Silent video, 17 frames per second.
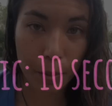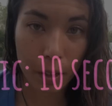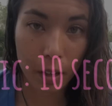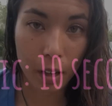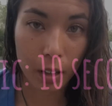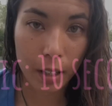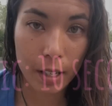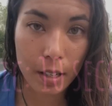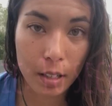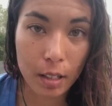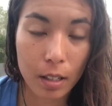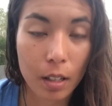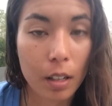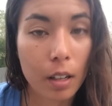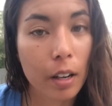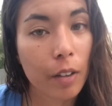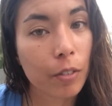but not
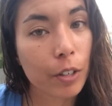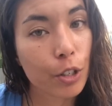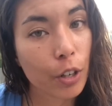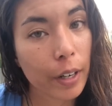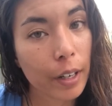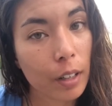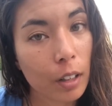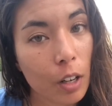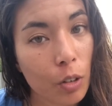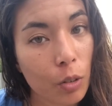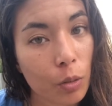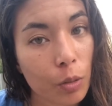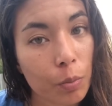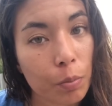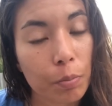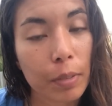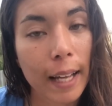least, never train alone.